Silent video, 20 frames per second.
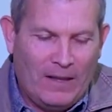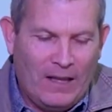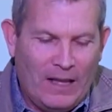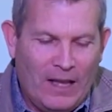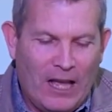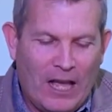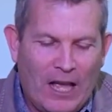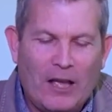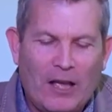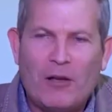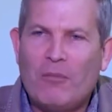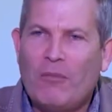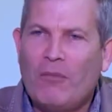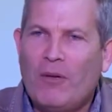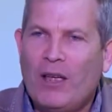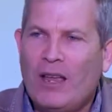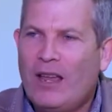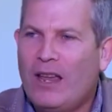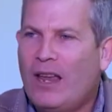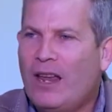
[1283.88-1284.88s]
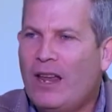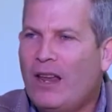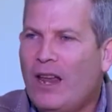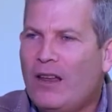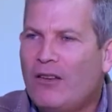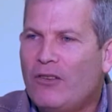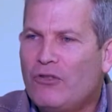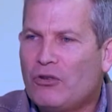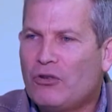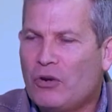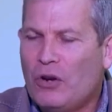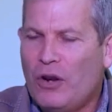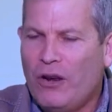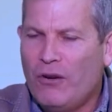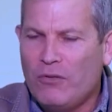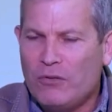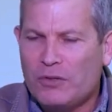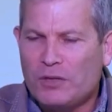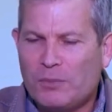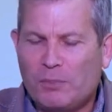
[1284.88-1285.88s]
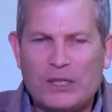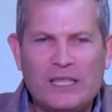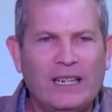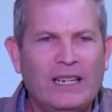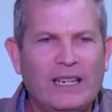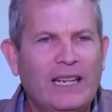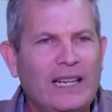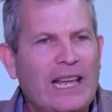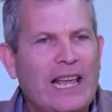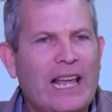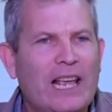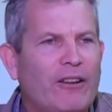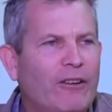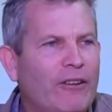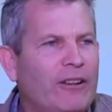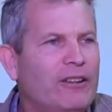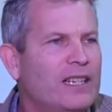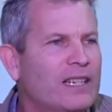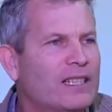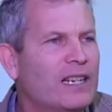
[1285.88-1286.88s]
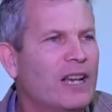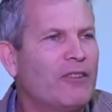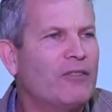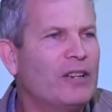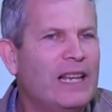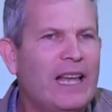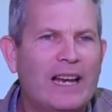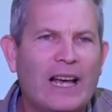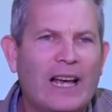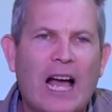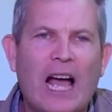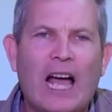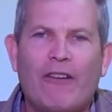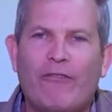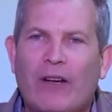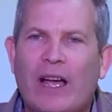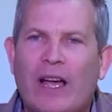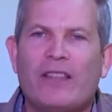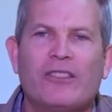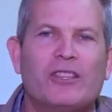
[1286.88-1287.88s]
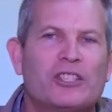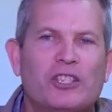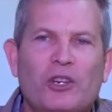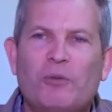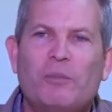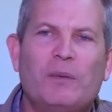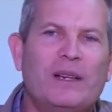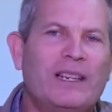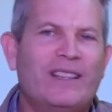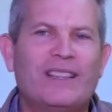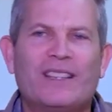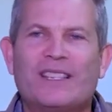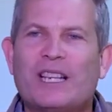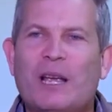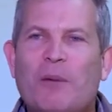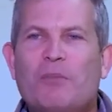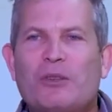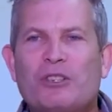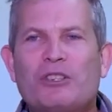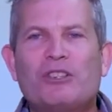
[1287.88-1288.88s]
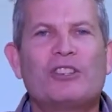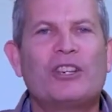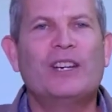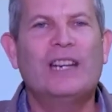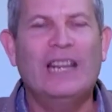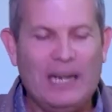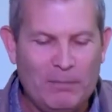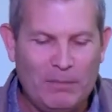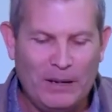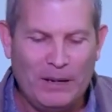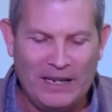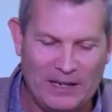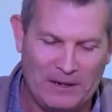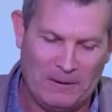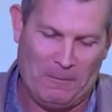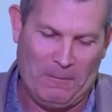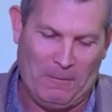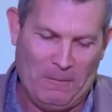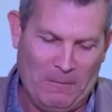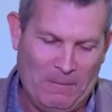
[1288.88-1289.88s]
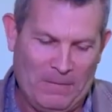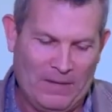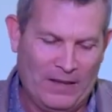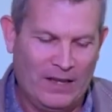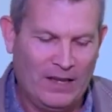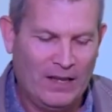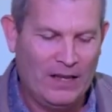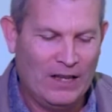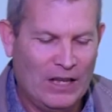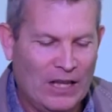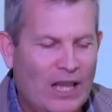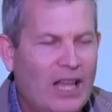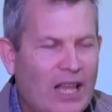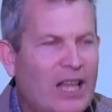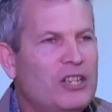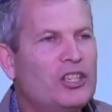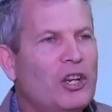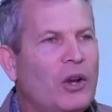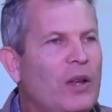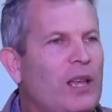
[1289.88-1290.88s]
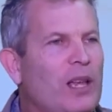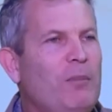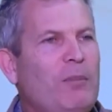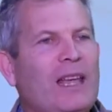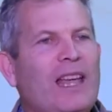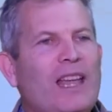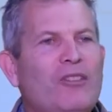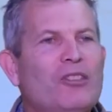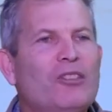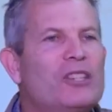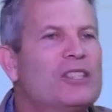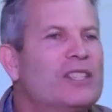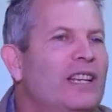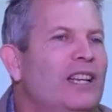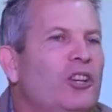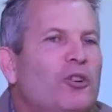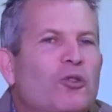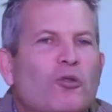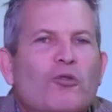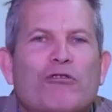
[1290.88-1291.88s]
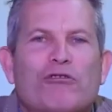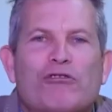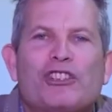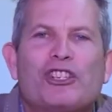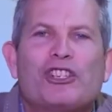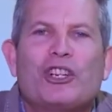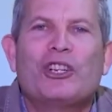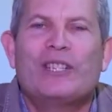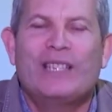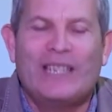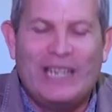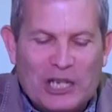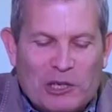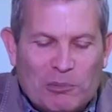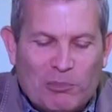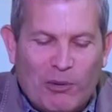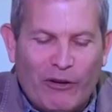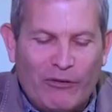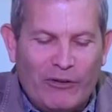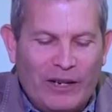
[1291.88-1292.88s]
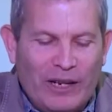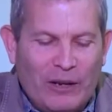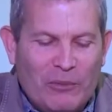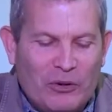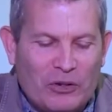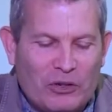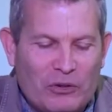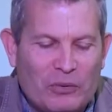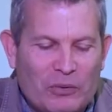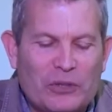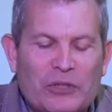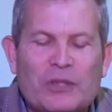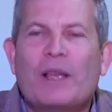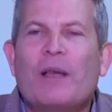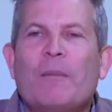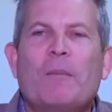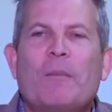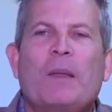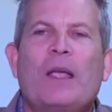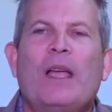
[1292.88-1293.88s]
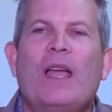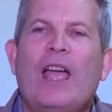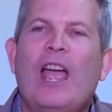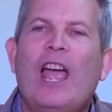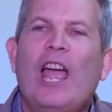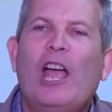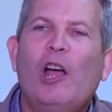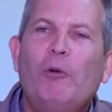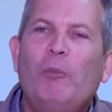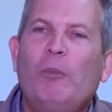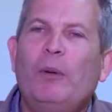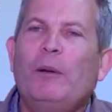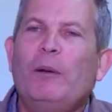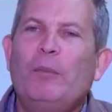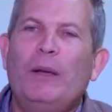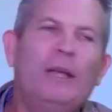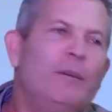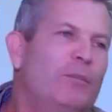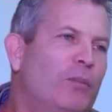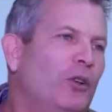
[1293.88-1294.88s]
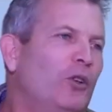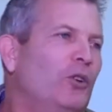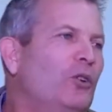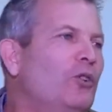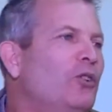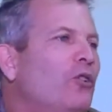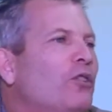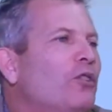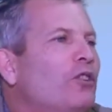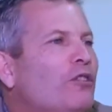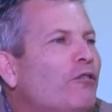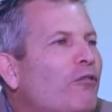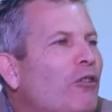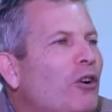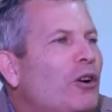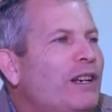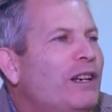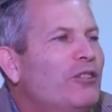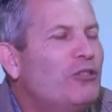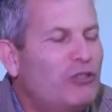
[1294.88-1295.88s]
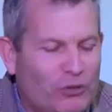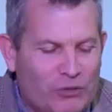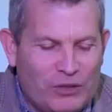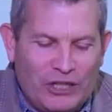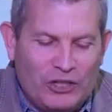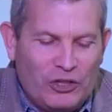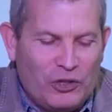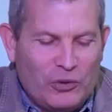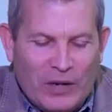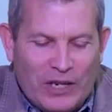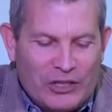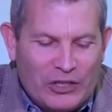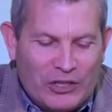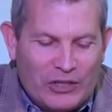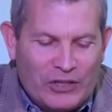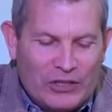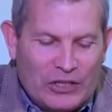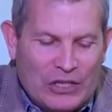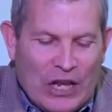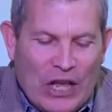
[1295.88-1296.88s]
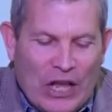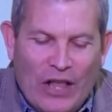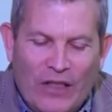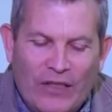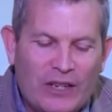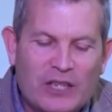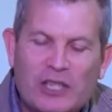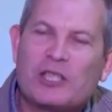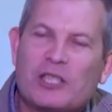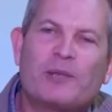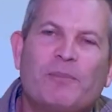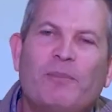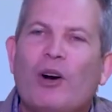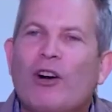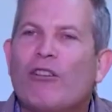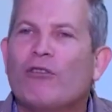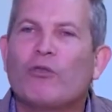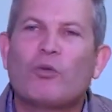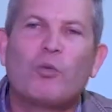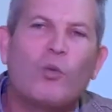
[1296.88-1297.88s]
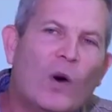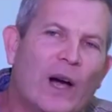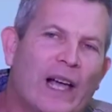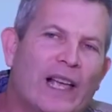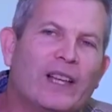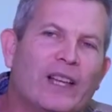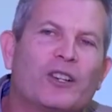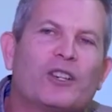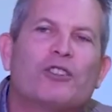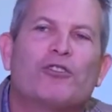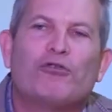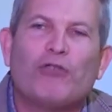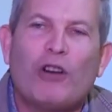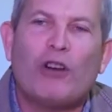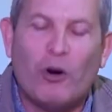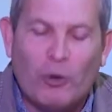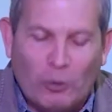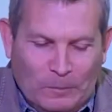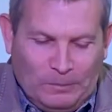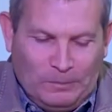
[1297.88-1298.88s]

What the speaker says: And it was particularly, he discovered he had a heart for others who had been in the same position he'd been in. And so he began this thing he called Christians Against Poverty, which was helping people who'd gone into financial situations that had spiraled way out of control,